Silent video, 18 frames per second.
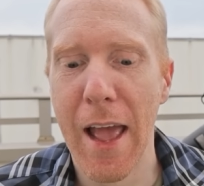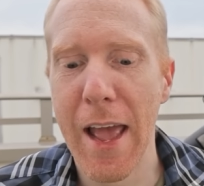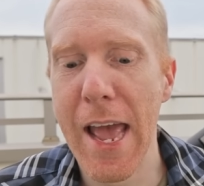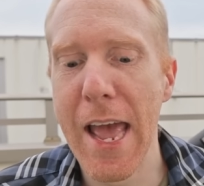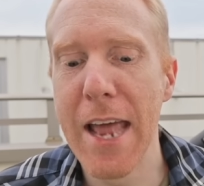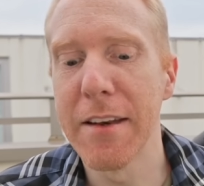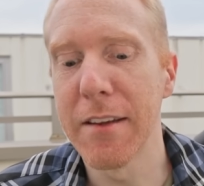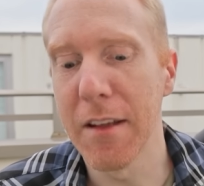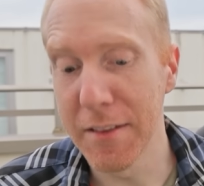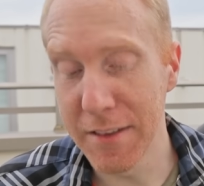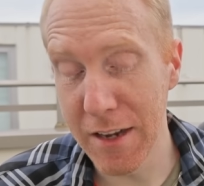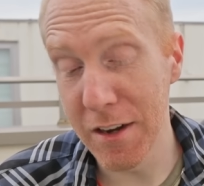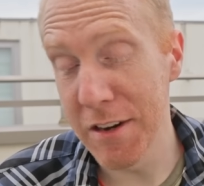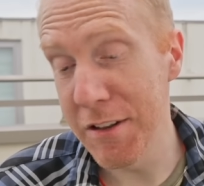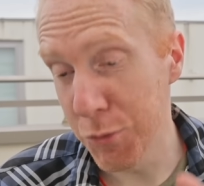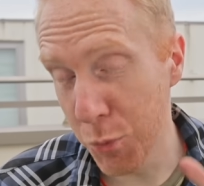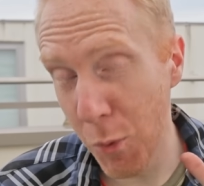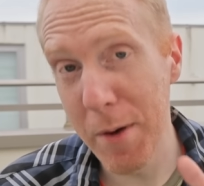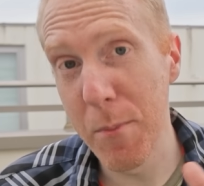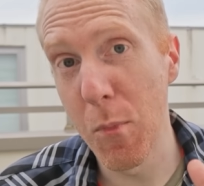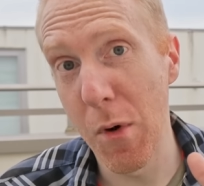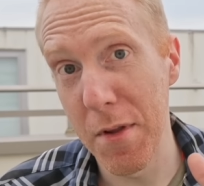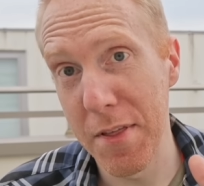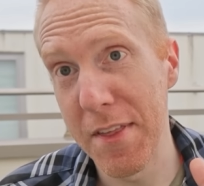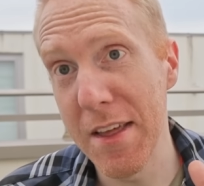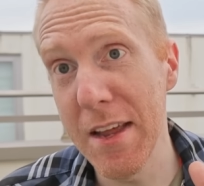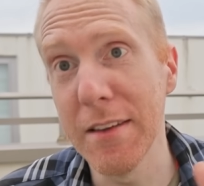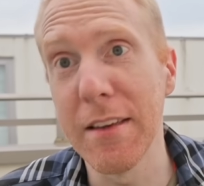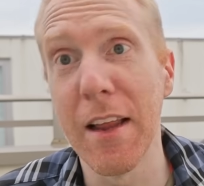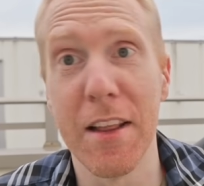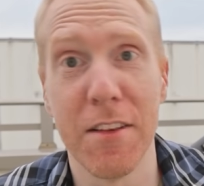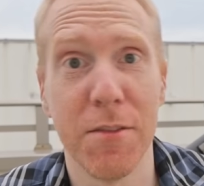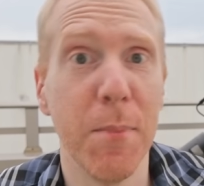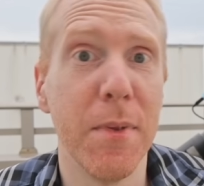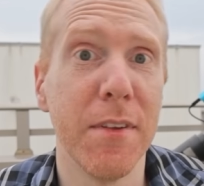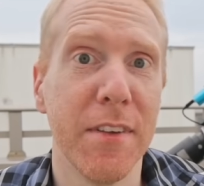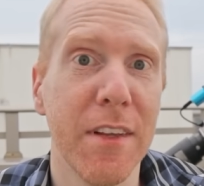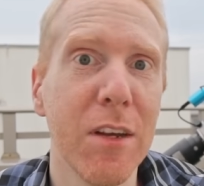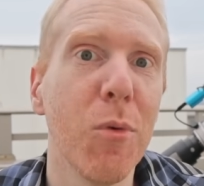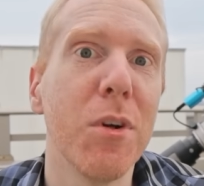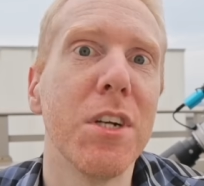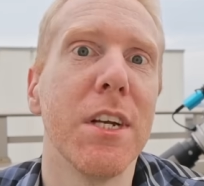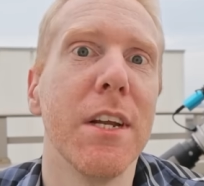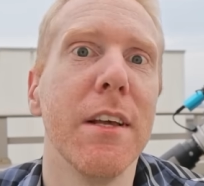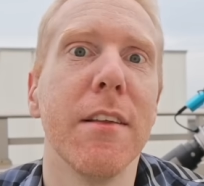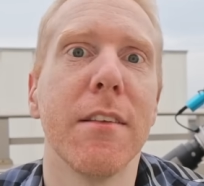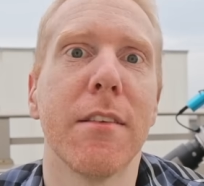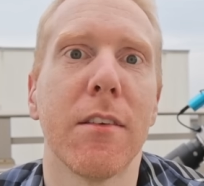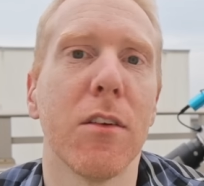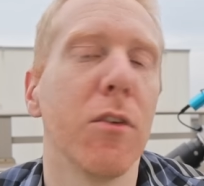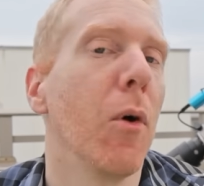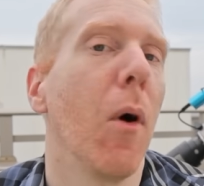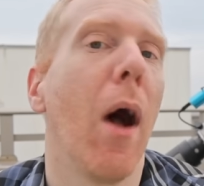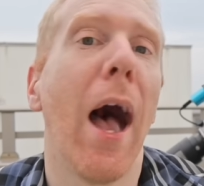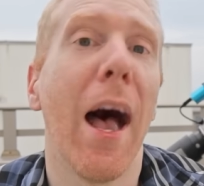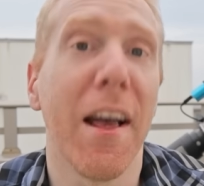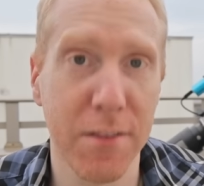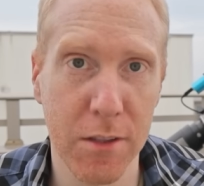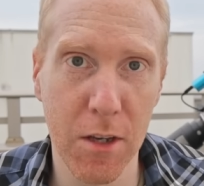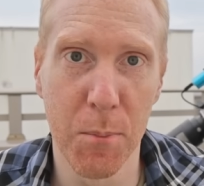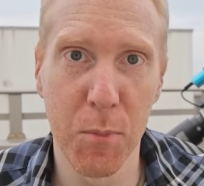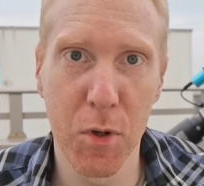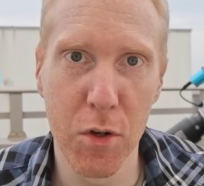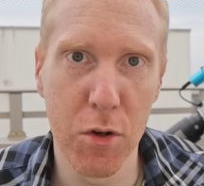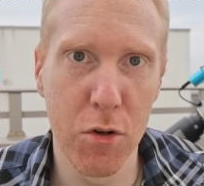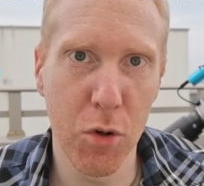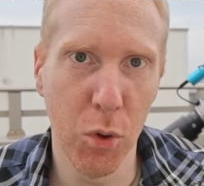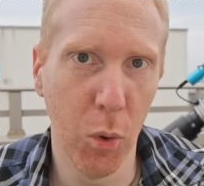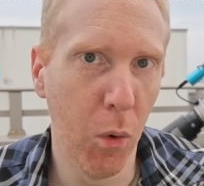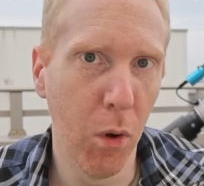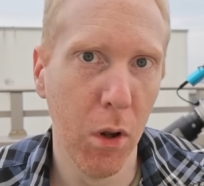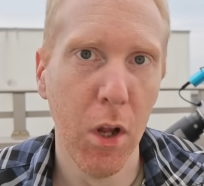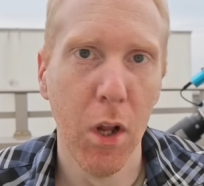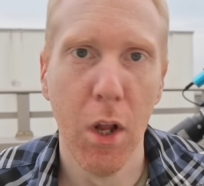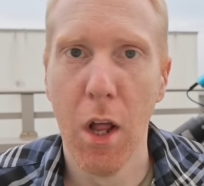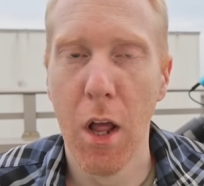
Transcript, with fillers: And there is one more thing that is missing, which is, you know, ASCOM control.